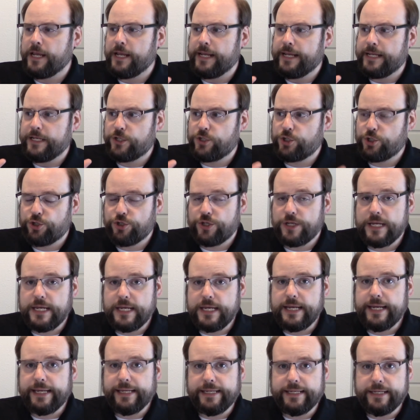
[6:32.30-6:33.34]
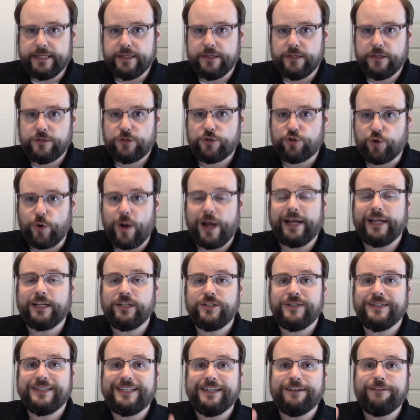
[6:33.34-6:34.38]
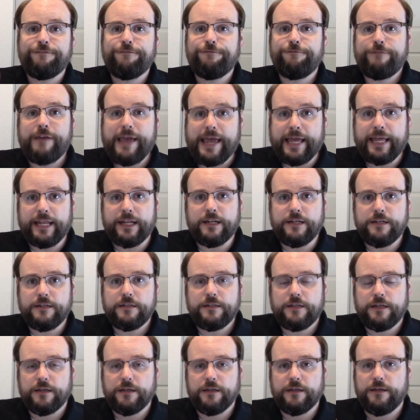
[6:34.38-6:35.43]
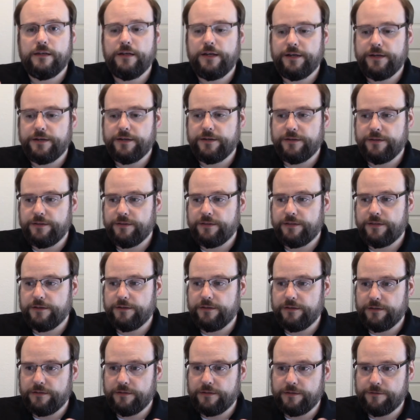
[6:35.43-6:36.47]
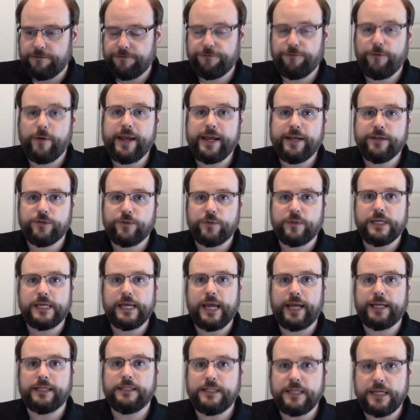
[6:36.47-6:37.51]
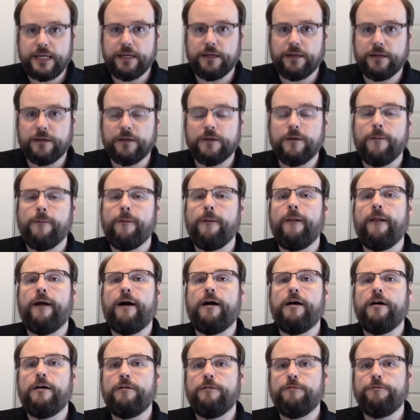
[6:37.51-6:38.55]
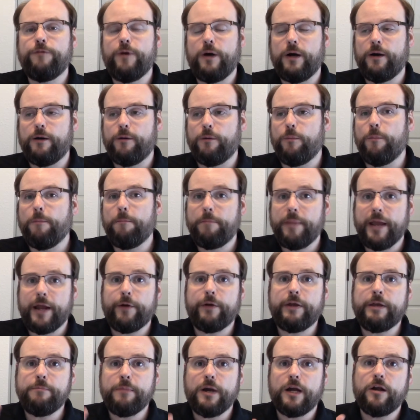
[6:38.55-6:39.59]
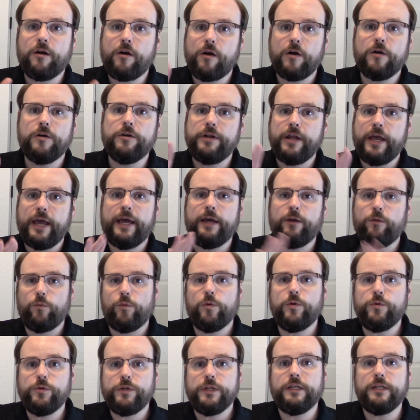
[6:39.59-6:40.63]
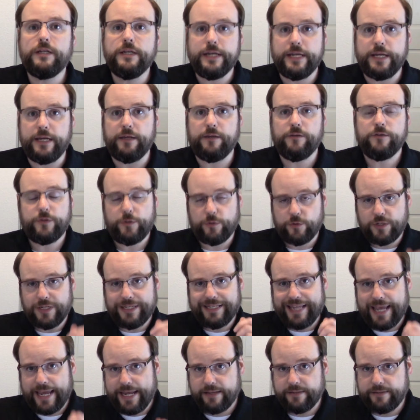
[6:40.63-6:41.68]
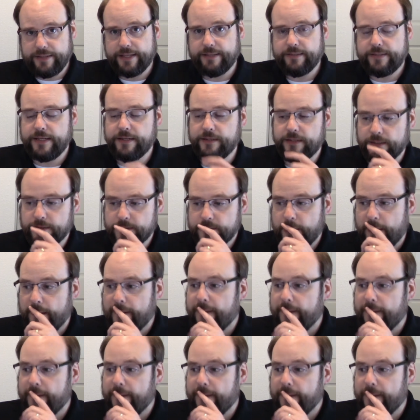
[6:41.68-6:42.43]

She is trying to defend the phrase or the idea of bury my heart at Wounded Knee. So she takes that sentence.